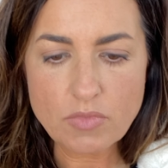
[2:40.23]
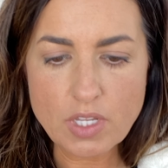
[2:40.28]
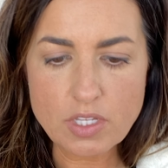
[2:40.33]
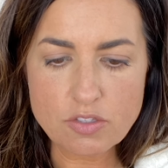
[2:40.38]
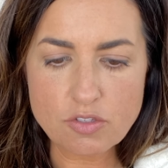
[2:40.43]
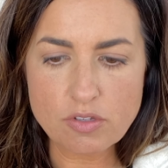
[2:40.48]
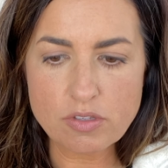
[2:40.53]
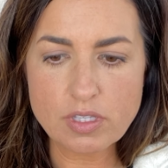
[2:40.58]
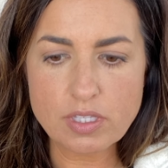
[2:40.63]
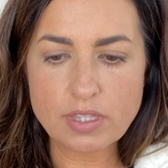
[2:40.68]

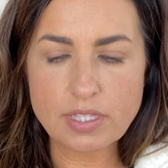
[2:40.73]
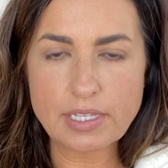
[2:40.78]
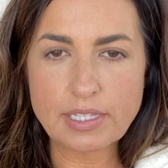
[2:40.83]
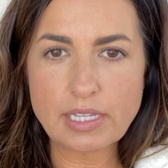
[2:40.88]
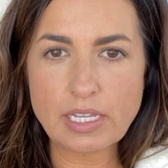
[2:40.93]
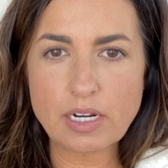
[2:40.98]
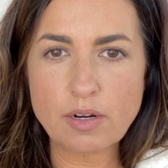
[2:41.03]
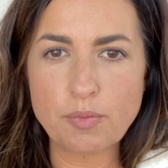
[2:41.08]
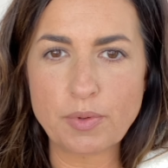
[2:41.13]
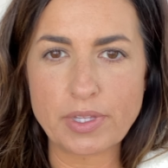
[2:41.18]
So the thing
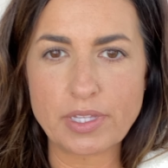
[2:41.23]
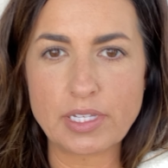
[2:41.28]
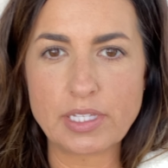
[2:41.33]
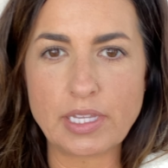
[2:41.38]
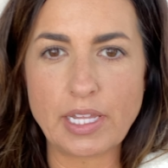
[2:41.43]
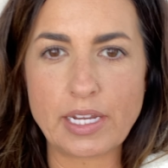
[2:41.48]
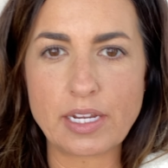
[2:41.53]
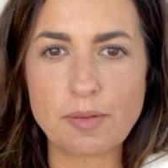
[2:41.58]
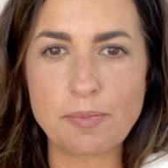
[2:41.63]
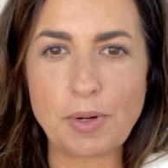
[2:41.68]
that I really
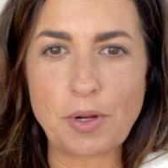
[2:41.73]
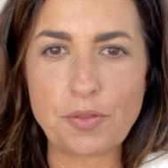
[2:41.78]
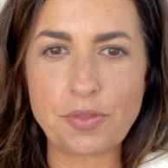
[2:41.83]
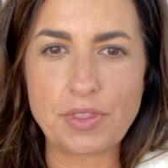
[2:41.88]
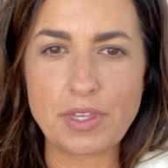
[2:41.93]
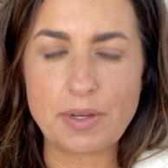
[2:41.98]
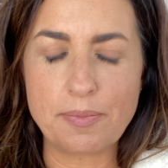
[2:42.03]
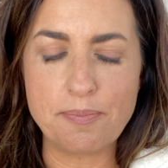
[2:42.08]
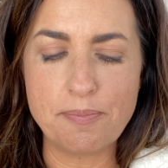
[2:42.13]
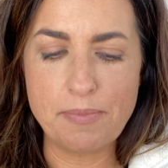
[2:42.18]
like about
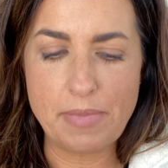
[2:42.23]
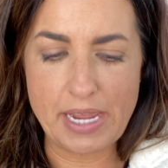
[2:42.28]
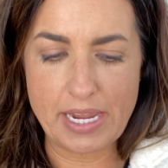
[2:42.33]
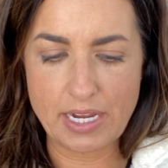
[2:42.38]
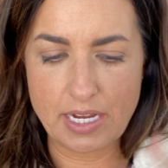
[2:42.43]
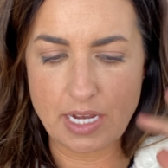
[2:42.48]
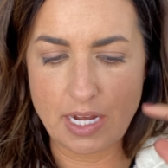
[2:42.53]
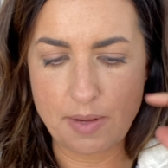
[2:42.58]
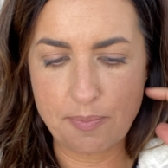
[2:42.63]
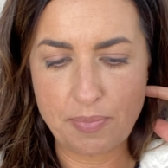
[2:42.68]
the
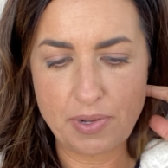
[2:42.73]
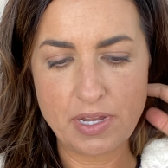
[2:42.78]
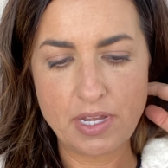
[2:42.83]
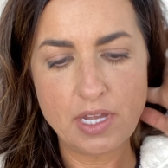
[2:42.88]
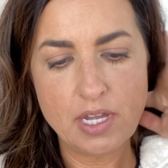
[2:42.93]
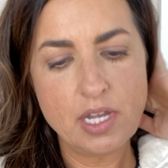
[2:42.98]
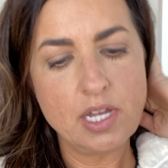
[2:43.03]
makeup